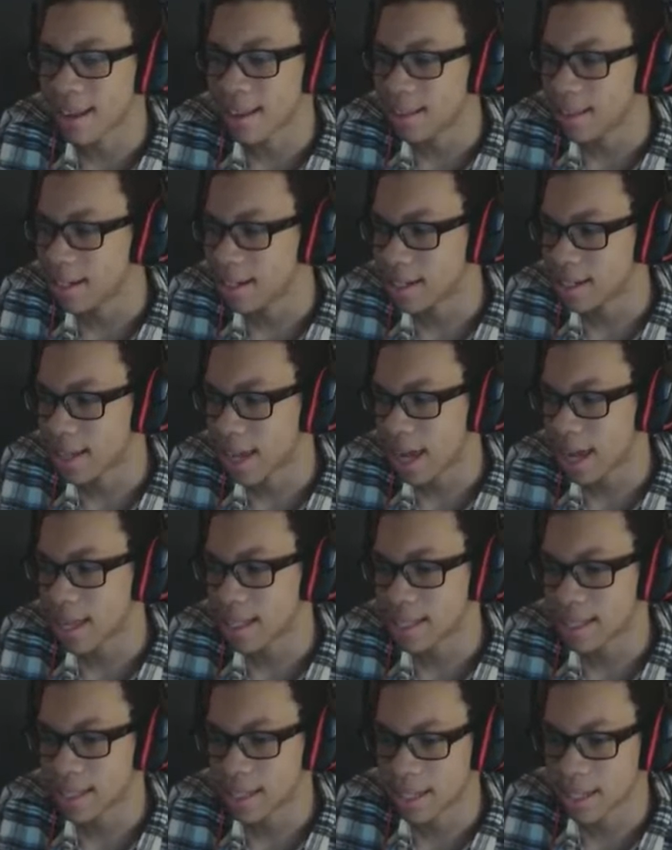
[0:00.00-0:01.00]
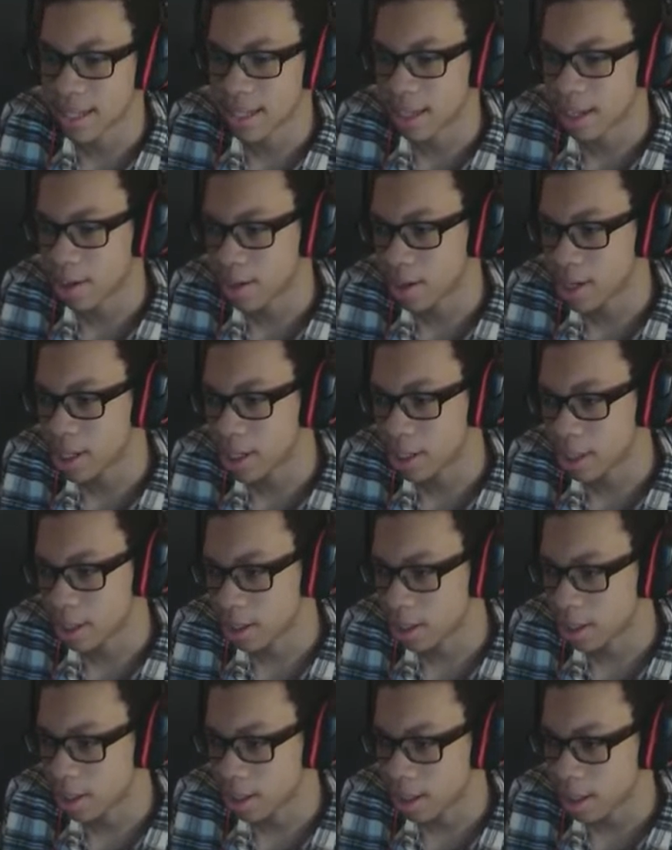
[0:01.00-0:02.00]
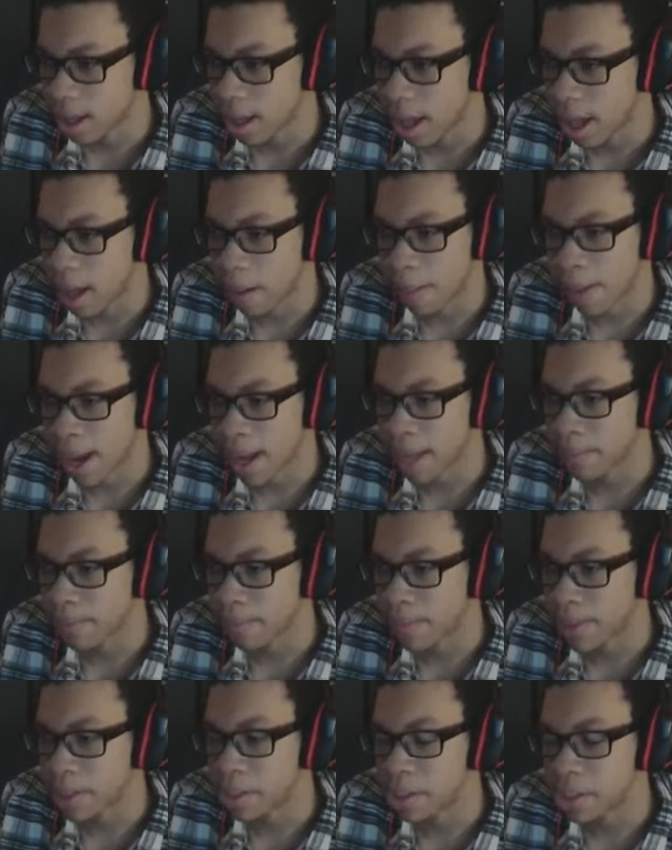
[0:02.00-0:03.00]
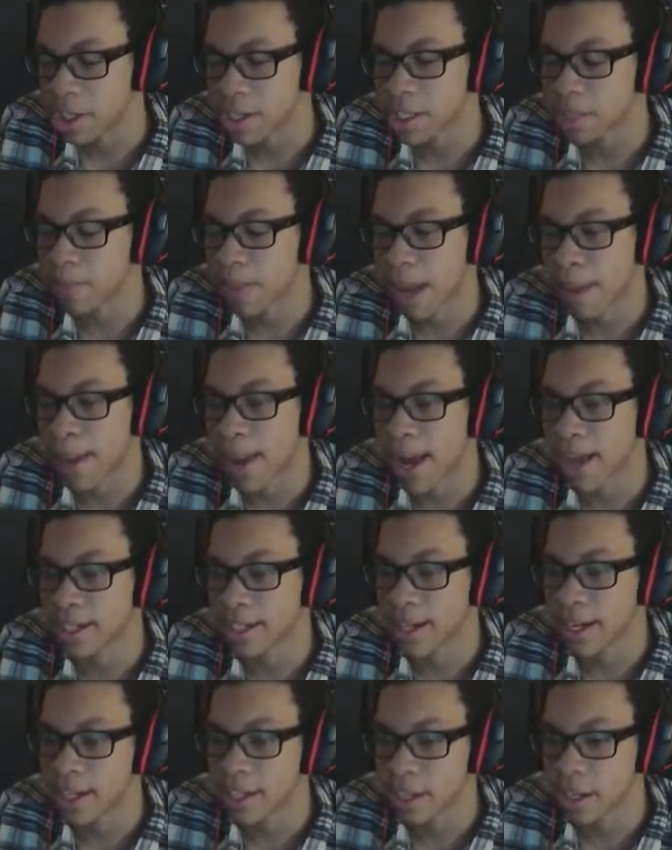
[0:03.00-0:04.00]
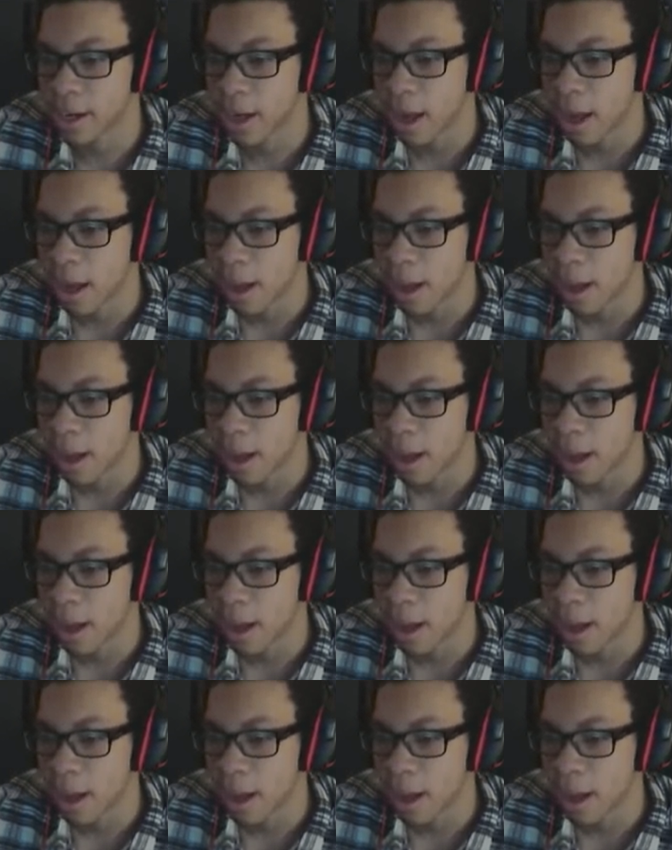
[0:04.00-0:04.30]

They just can't see the creature and might be just my imagination.